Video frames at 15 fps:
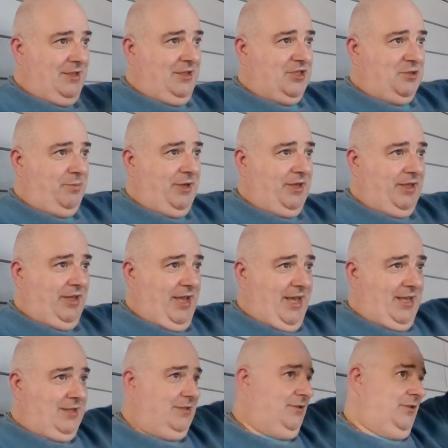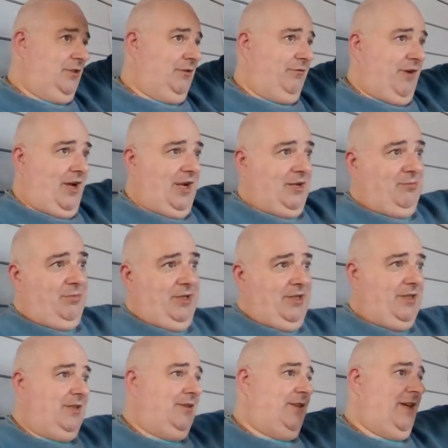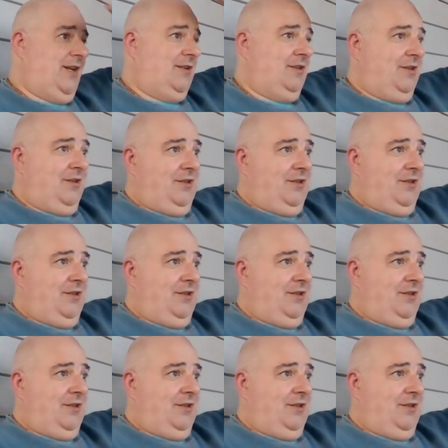speaking as the divine being, that